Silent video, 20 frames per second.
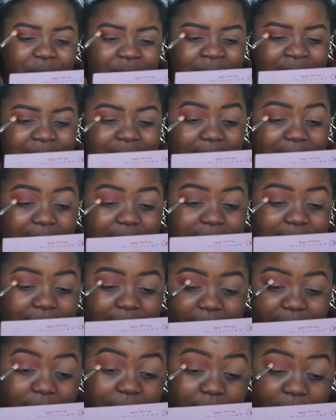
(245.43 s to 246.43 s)
decided to
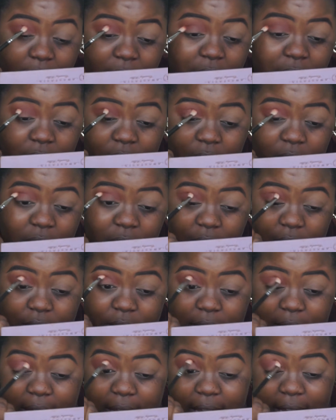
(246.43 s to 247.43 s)
live here?
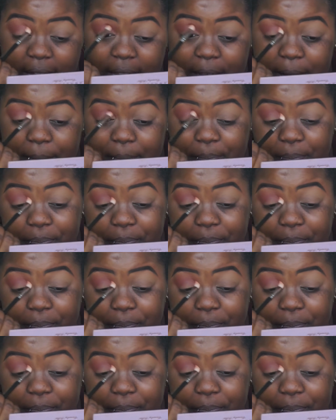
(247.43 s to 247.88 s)
Like,